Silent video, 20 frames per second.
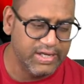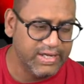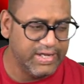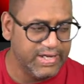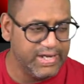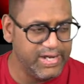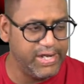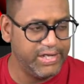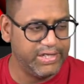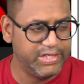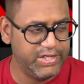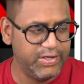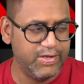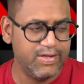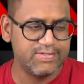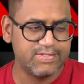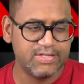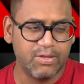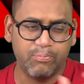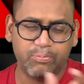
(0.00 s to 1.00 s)
80 days
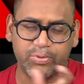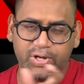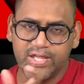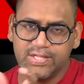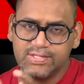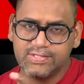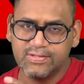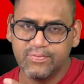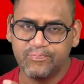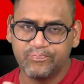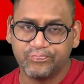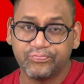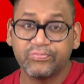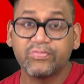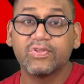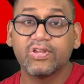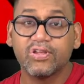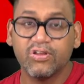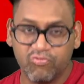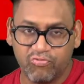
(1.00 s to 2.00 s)
comprise
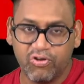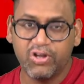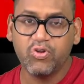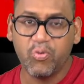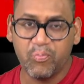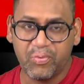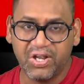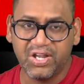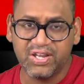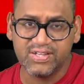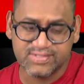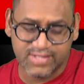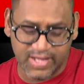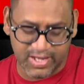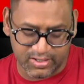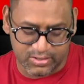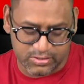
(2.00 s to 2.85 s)
one operating cycle.